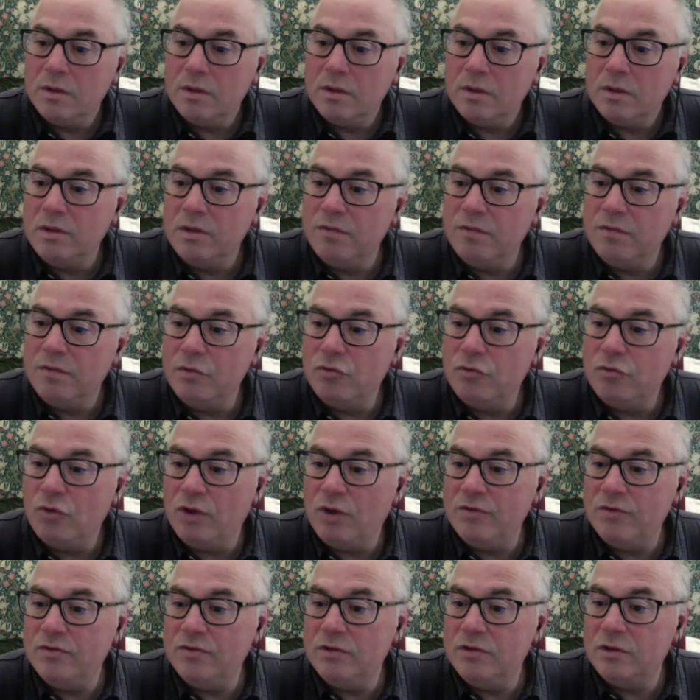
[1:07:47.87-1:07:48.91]
if you
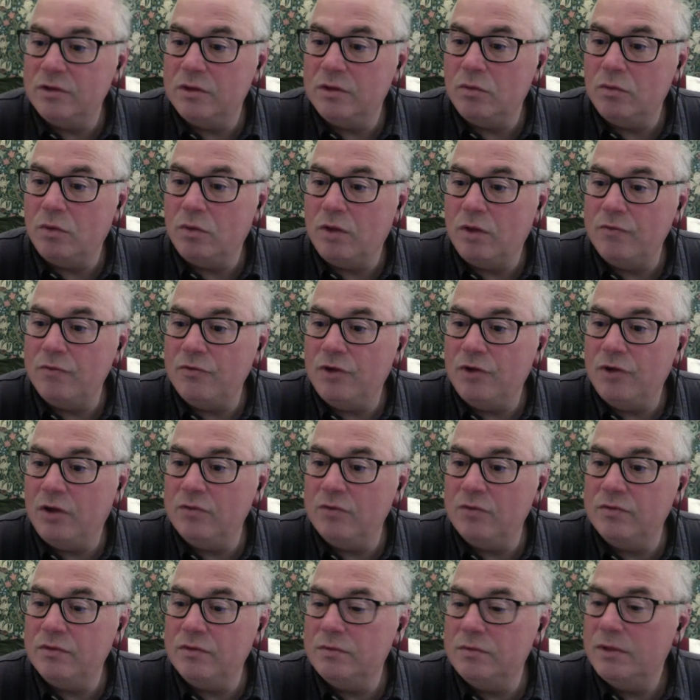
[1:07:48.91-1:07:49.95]
trust the
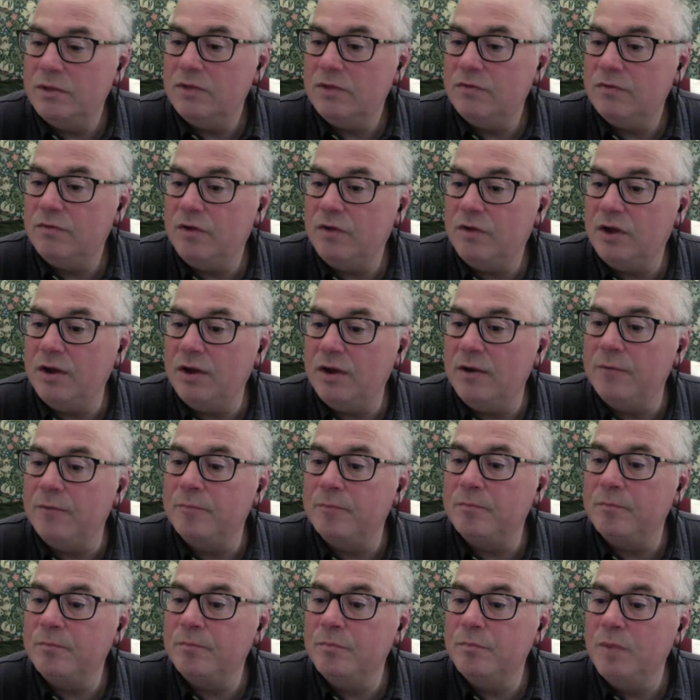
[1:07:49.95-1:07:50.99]
Rothschilds, that's fine.
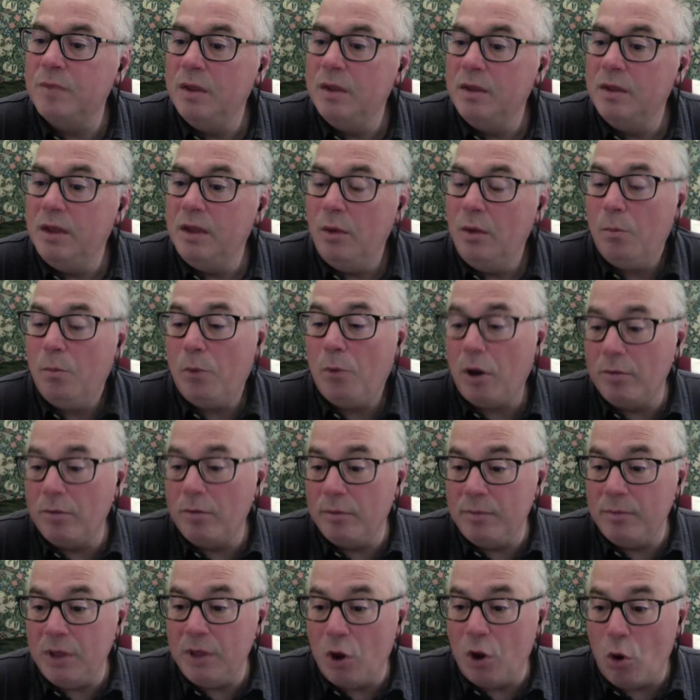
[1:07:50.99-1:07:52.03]
It'll probably
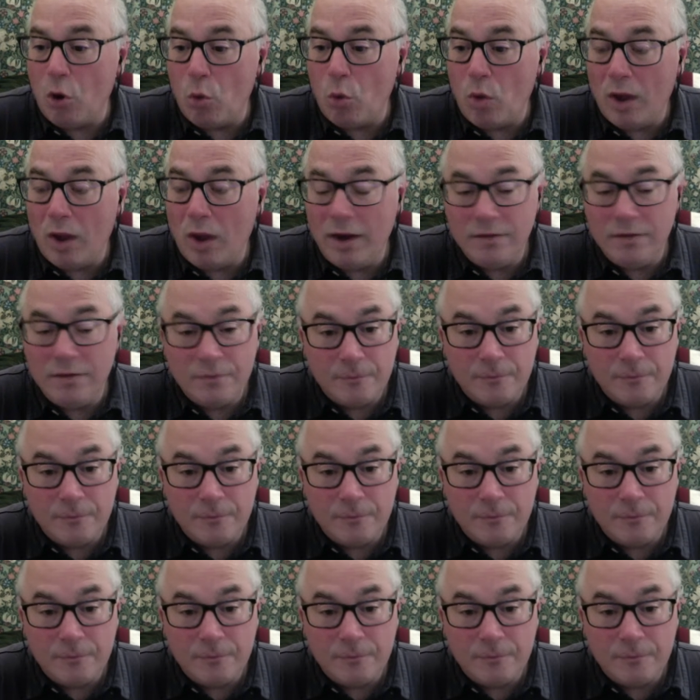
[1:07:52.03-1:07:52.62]
be all right,